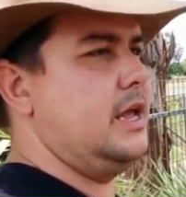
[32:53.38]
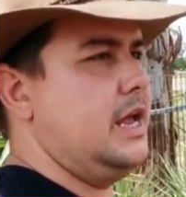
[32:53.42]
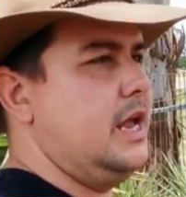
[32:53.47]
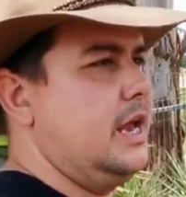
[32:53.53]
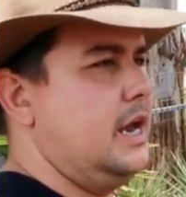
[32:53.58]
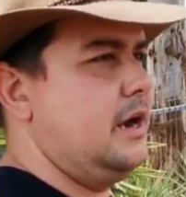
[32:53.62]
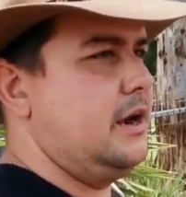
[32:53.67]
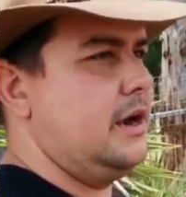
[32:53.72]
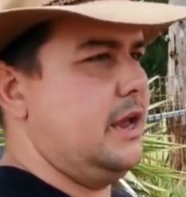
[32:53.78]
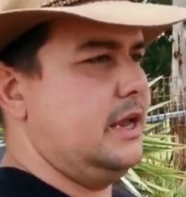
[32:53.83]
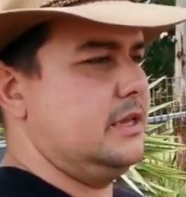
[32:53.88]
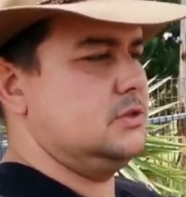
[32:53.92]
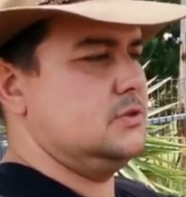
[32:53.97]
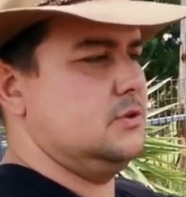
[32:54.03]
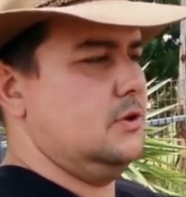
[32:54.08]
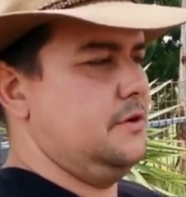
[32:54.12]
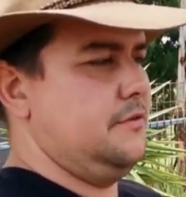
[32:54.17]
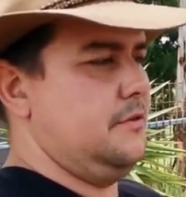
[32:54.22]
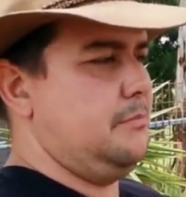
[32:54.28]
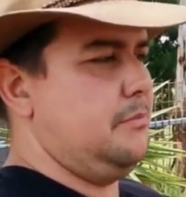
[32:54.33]
in and
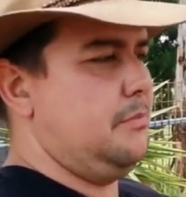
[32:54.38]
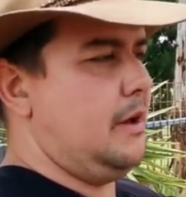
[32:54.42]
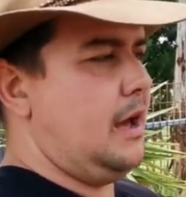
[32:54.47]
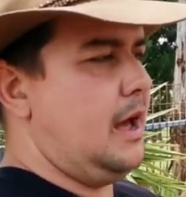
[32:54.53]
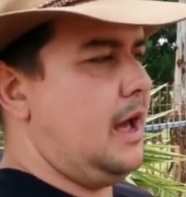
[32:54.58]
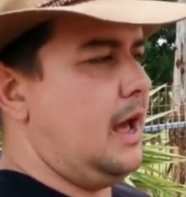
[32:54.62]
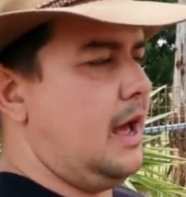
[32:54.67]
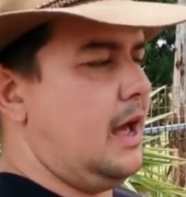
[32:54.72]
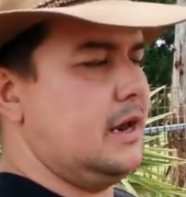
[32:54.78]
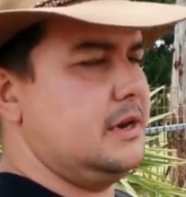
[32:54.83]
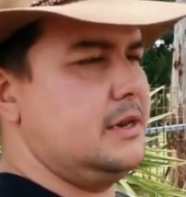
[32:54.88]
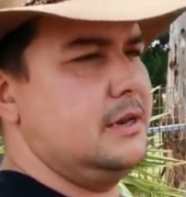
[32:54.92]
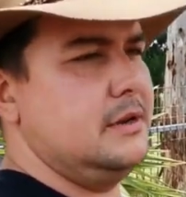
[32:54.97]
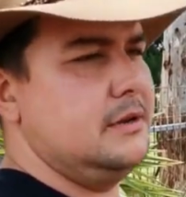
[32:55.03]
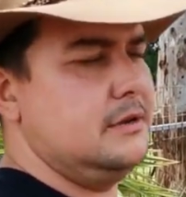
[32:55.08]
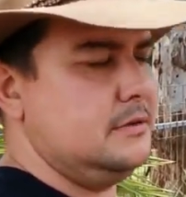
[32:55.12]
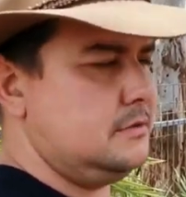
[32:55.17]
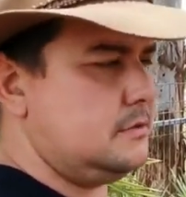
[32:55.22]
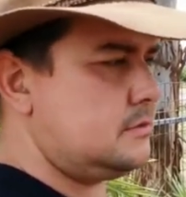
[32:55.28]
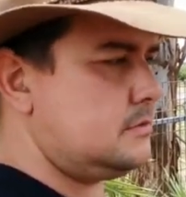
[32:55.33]
sort of apart.
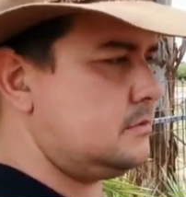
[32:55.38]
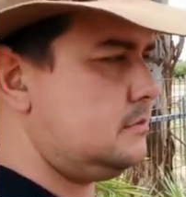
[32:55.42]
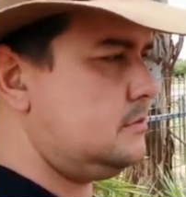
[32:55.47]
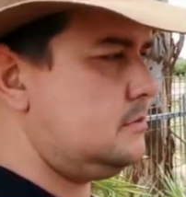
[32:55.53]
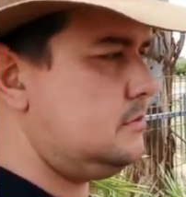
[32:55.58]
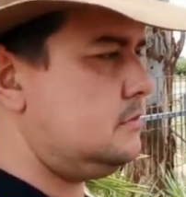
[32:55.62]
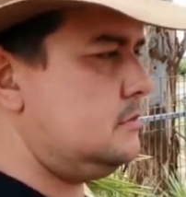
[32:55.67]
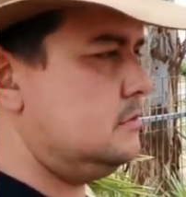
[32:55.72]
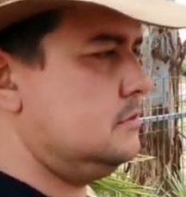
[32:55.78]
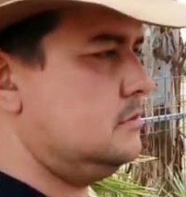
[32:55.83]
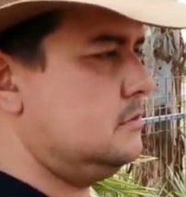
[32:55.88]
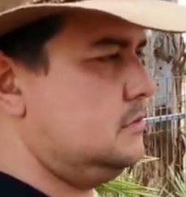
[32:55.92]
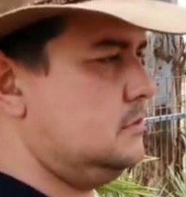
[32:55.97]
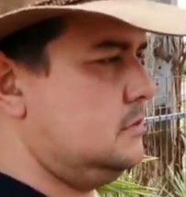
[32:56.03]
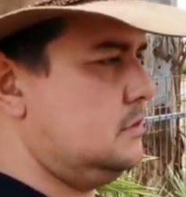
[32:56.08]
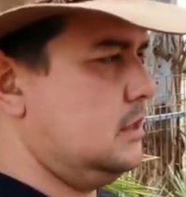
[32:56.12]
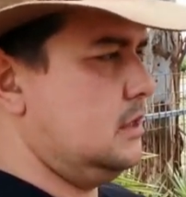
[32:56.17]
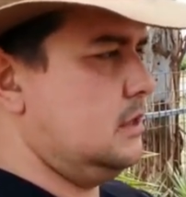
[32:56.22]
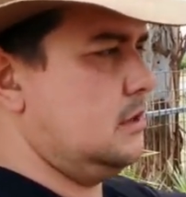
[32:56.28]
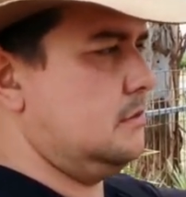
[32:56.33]

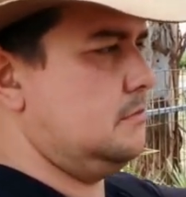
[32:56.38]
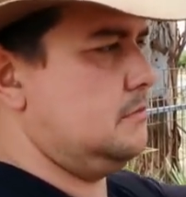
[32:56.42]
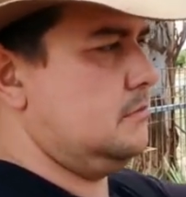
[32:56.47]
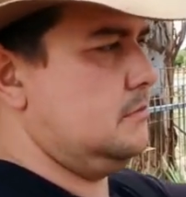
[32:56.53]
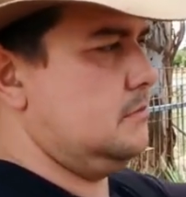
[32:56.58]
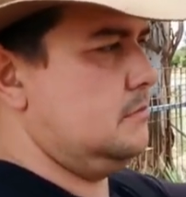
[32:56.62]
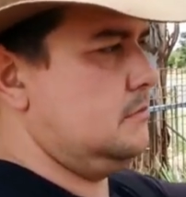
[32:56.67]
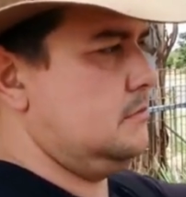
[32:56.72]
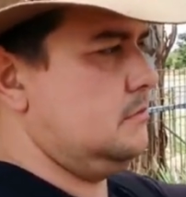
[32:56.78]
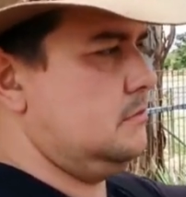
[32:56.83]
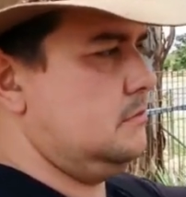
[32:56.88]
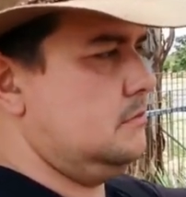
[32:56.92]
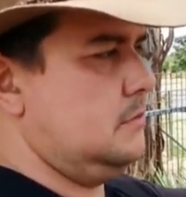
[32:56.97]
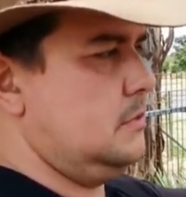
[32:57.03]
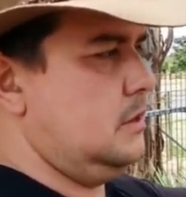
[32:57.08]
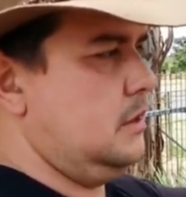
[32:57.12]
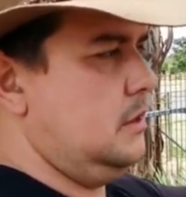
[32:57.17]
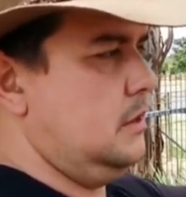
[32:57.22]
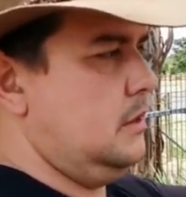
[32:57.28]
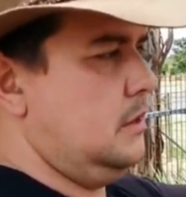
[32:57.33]
So
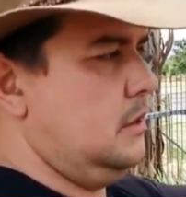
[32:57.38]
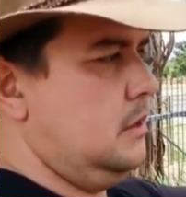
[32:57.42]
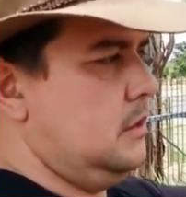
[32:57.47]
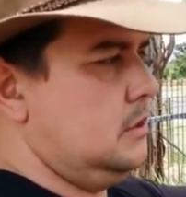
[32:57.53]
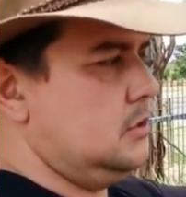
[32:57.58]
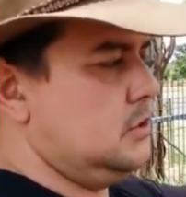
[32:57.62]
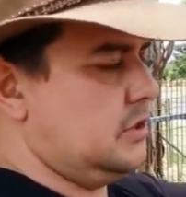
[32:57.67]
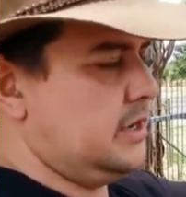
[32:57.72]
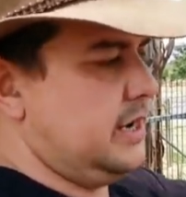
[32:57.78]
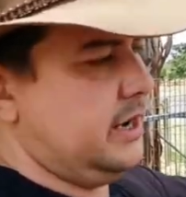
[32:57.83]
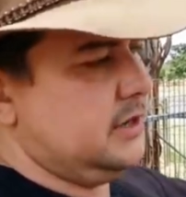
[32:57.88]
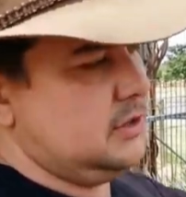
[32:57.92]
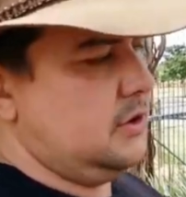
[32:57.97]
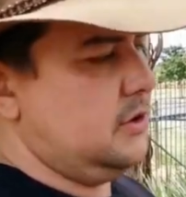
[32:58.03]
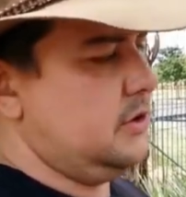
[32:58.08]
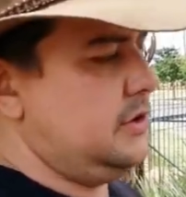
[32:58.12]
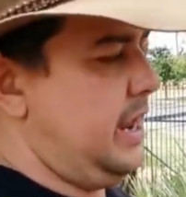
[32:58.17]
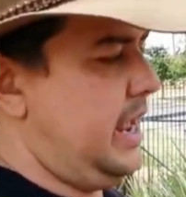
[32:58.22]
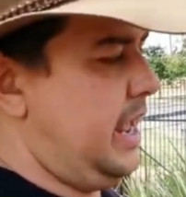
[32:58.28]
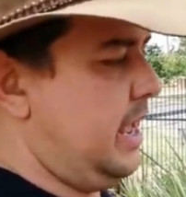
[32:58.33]
the shock towers have
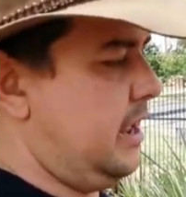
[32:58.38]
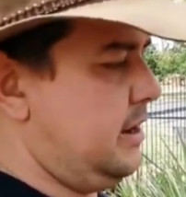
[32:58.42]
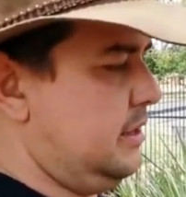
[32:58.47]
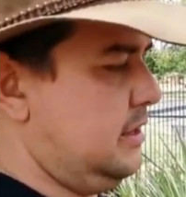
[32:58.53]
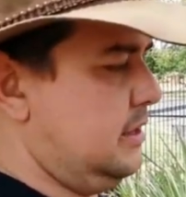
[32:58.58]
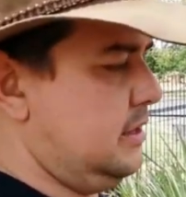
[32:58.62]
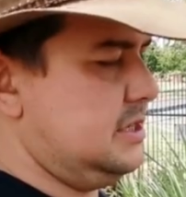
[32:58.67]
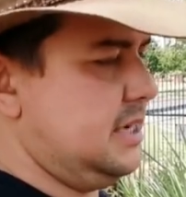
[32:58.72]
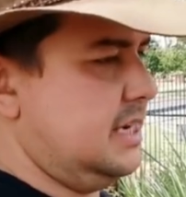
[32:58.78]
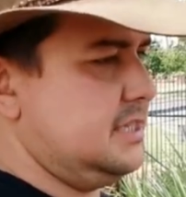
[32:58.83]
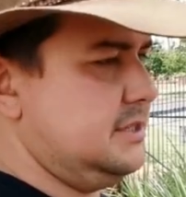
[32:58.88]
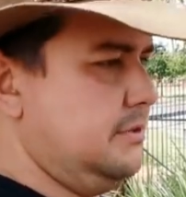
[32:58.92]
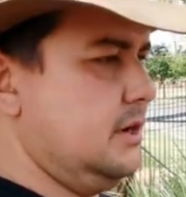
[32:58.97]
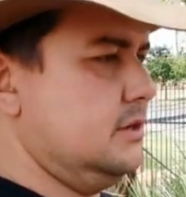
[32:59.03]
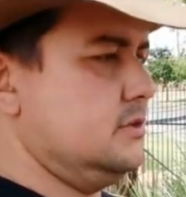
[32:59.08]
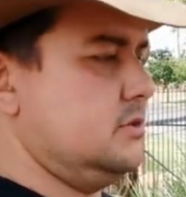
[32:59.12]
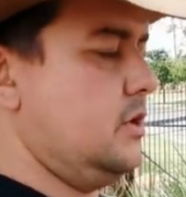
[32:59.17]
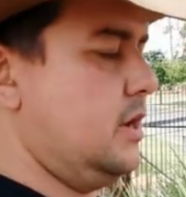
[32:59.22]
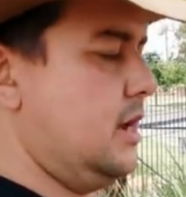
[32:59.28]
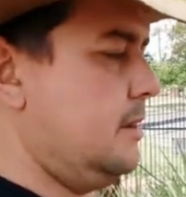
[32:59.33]
gone down and then the chassis
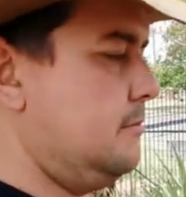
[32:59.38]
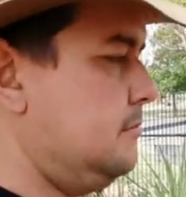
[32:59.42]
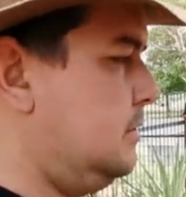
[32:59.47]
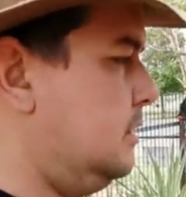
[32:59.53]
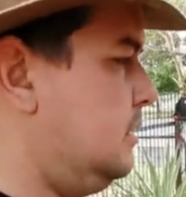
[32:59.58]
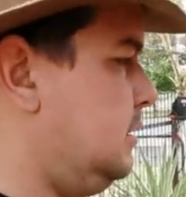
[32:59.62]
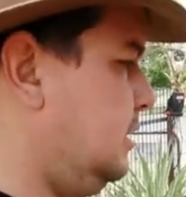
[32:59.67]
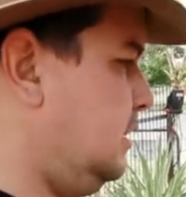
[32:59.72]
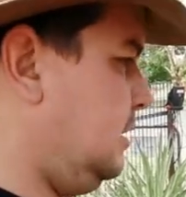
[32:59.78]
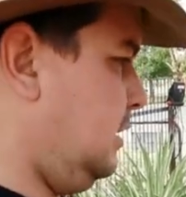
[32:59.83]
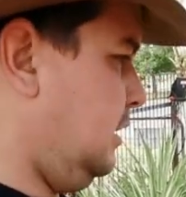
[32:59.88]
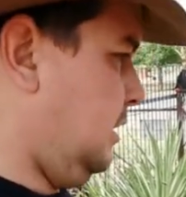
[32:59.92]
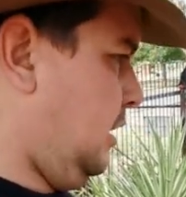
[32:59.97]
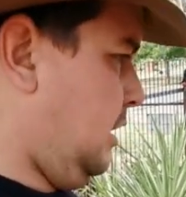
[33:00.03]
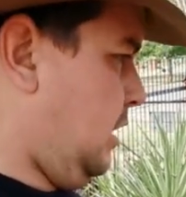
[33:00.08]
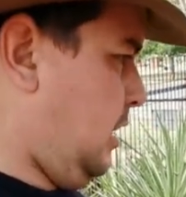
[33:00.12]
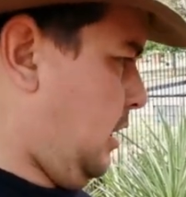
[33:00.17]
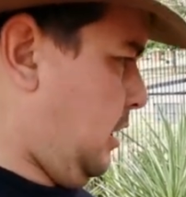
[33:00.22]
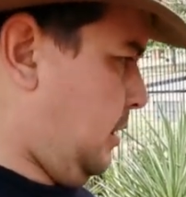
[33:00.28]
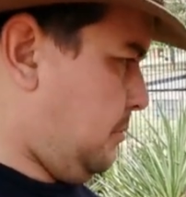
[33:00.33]
rails have gone up.
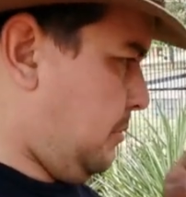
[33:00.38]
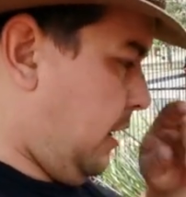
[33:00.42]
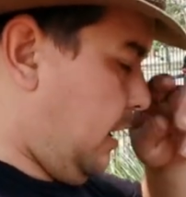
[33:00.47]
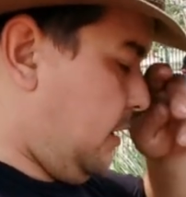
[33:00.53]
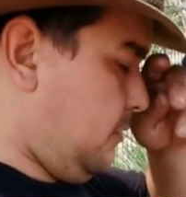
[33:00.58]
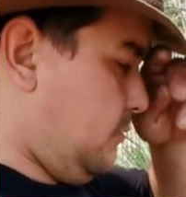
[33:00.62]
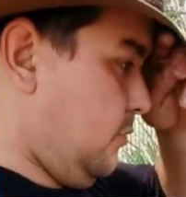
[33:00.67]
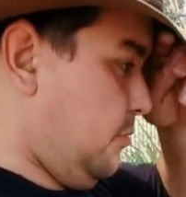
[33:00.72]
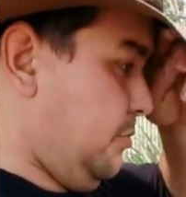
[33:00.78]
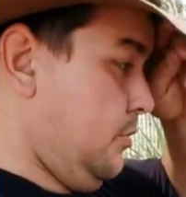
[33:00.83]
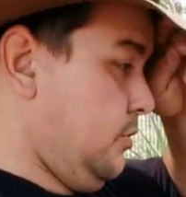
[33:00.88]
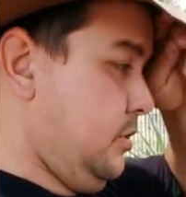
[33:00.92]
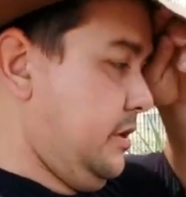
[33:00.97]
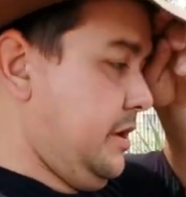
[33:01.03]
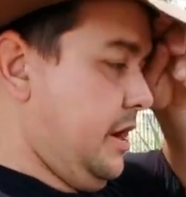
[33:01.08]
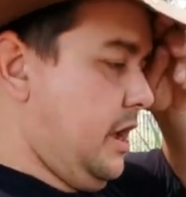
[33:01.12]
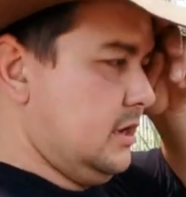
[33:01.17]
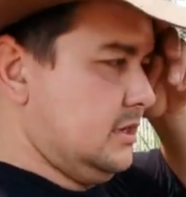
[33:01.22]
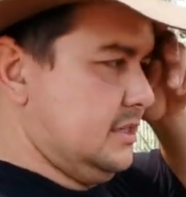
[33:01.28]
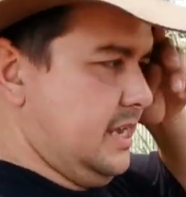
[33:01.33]
But we'll pull the
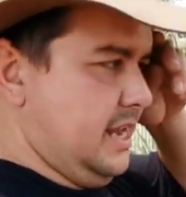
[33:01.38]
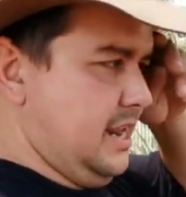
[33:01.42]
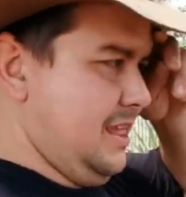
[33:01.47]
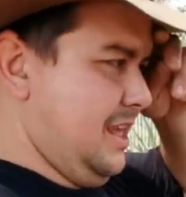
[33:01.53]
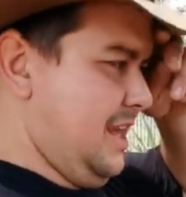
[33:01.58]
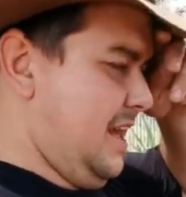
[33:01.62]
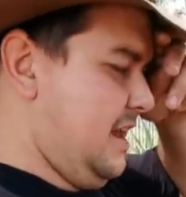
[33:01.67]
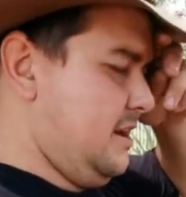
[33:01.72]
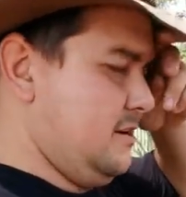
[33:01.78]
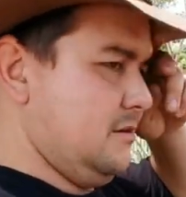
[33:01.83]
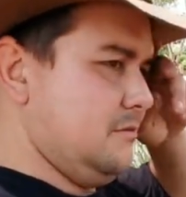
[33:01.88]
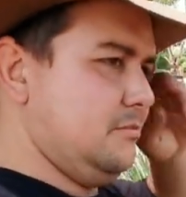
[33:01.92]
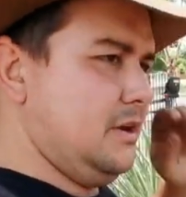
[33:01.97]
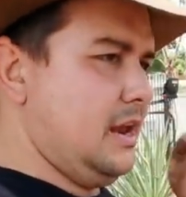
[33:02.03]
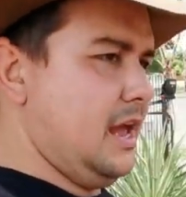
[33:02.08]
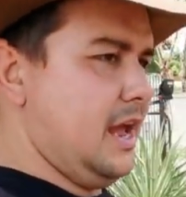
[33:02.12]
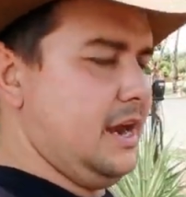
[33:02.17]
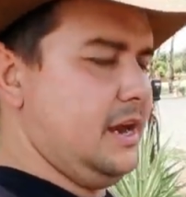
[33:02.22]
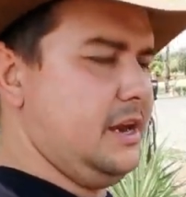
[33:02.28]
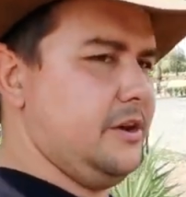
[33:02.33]
nose out of that and
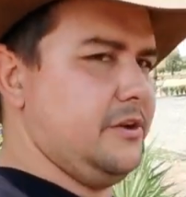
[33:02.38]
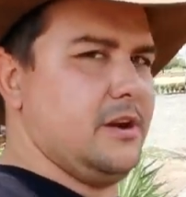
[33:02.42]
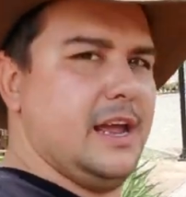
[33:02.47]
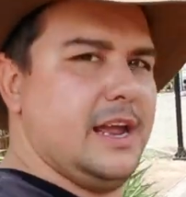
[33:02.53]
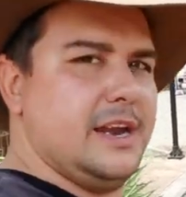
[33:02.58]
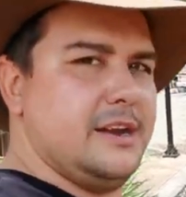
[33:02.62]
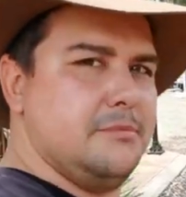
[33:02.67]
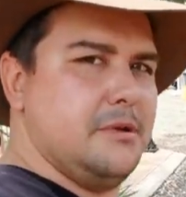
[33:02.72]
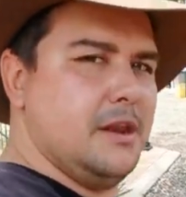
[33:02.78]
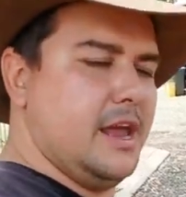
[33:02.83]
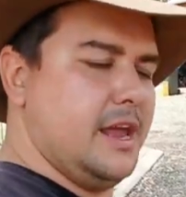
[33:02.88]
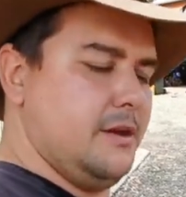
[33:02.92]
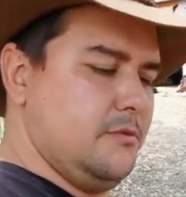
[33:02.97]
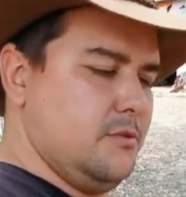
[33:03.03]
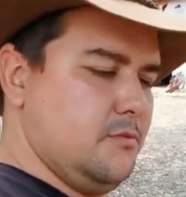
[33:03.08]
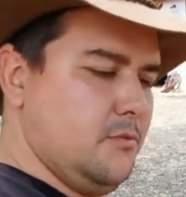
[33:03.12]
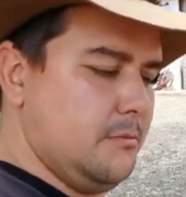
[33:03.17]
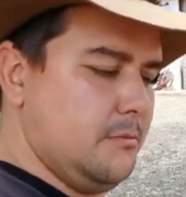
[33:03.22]
plate it. You're allowed to plate it with